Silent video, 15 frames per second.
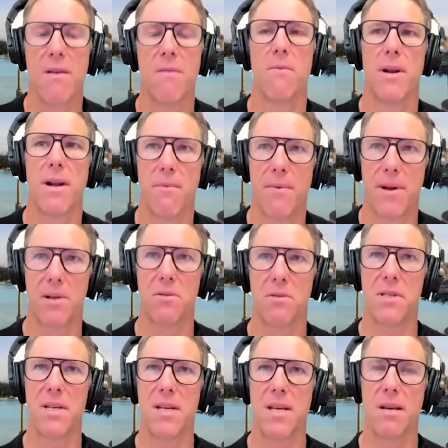When I went to
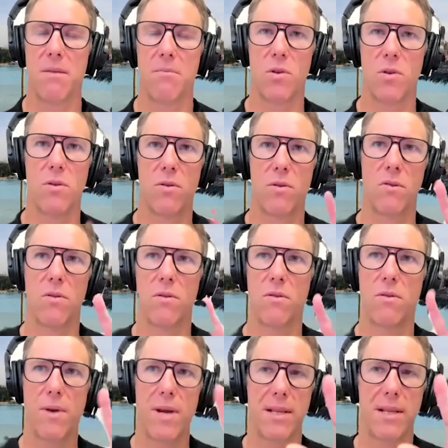see him
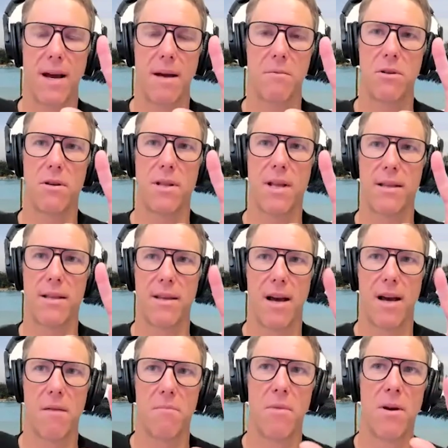3 times during that
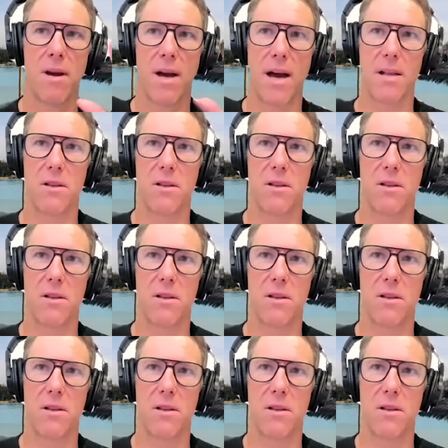time, I had